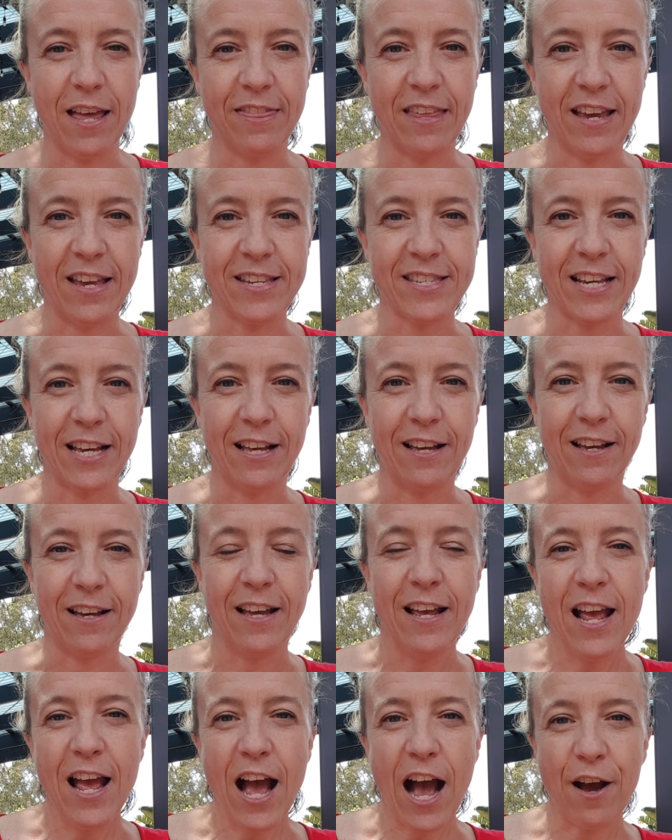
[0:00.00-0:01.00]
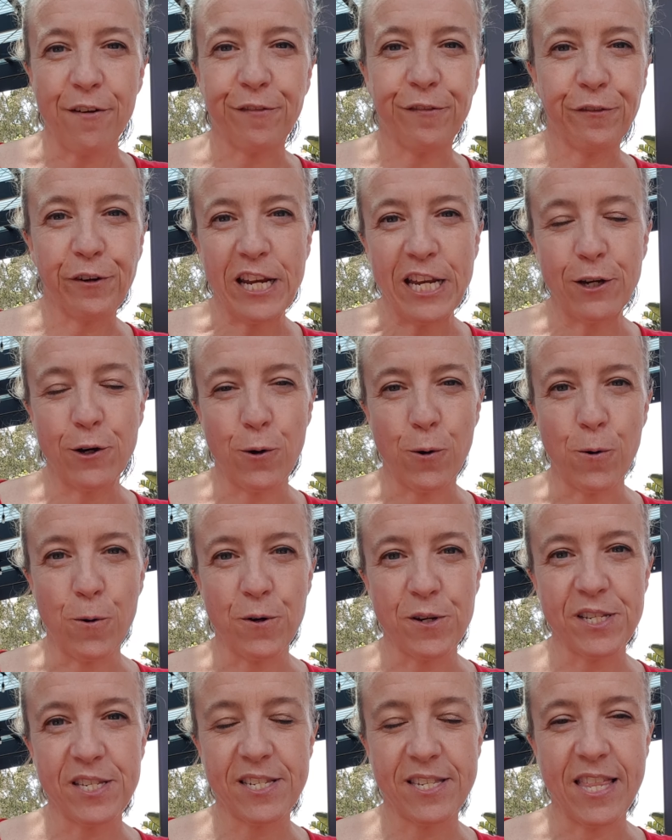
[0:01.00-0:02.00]
There's a free
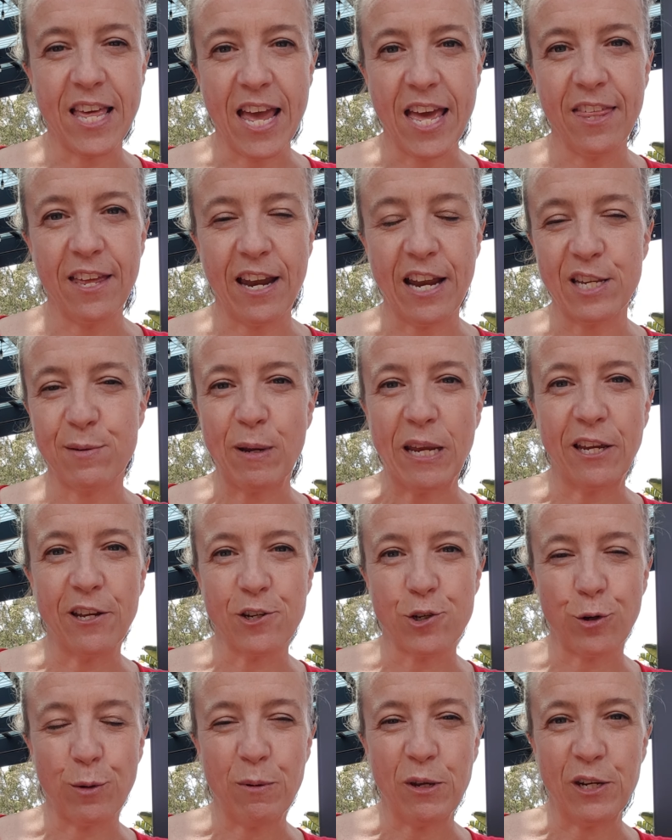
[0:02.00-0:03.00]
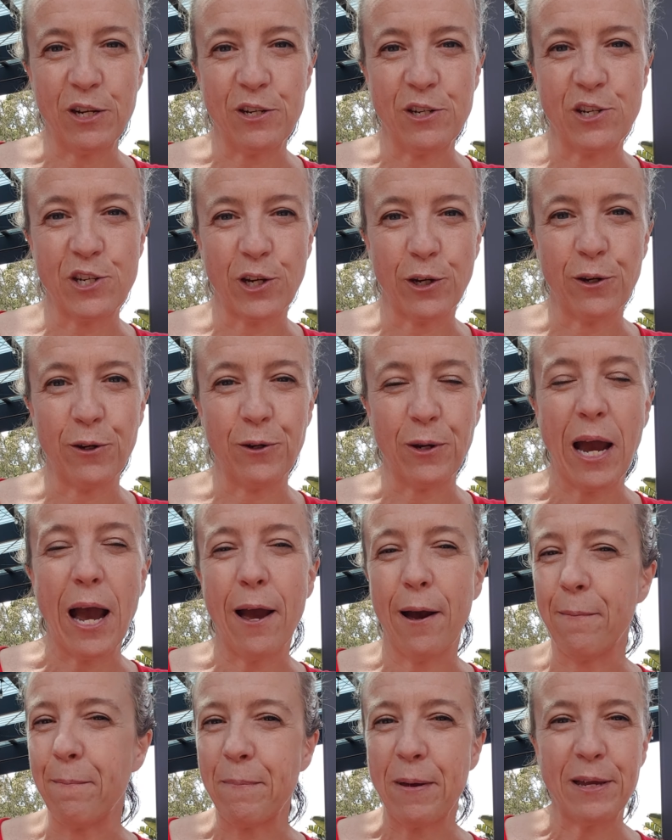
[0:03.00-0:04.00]
course there that has been contributed to
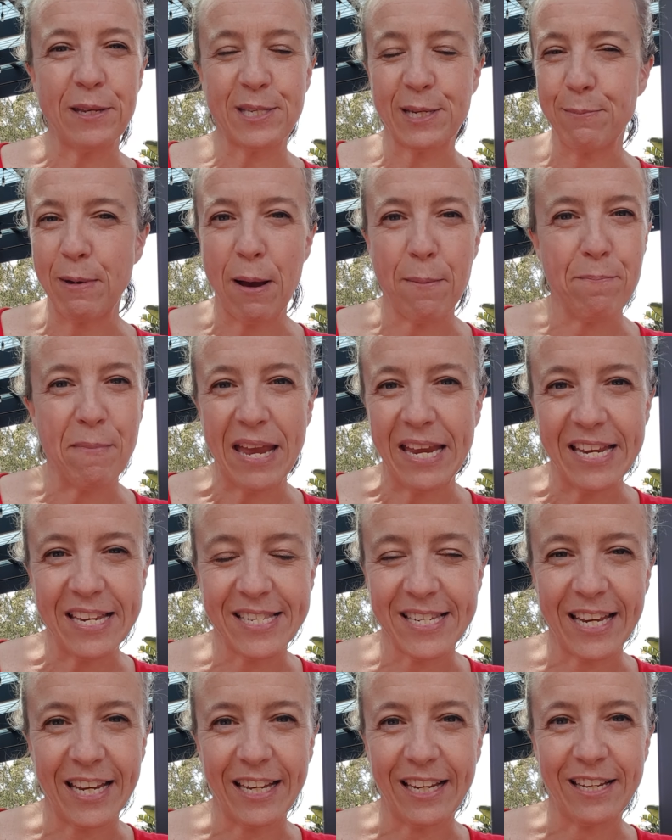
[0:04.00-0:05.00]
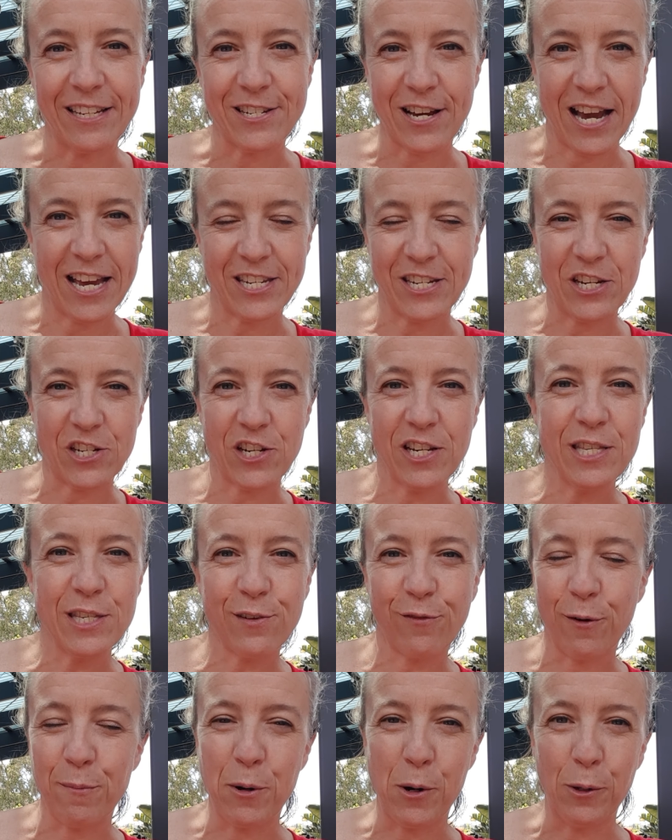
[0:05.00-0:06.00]
some amazing dietitians
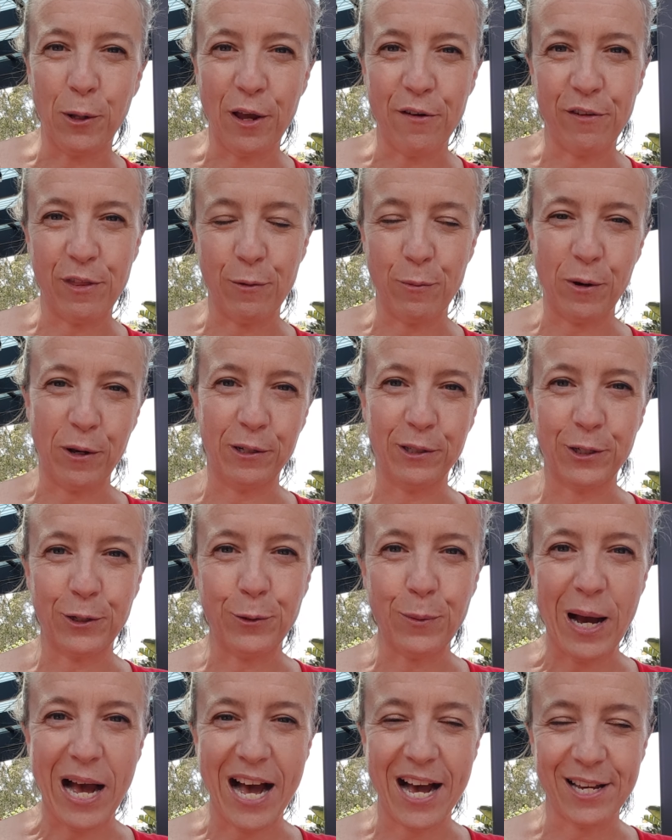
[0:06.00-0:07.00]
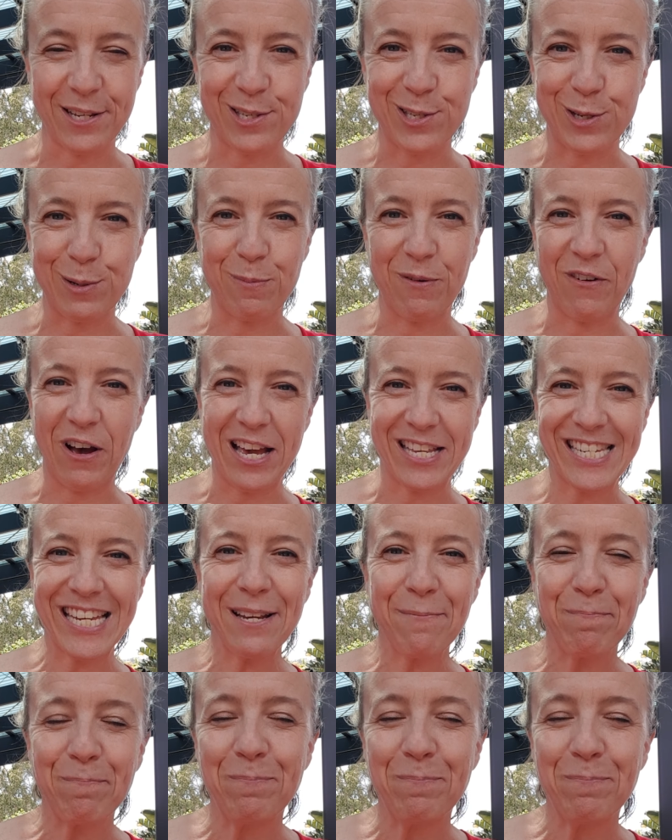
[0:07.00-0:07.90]
from all over the world who are supervising.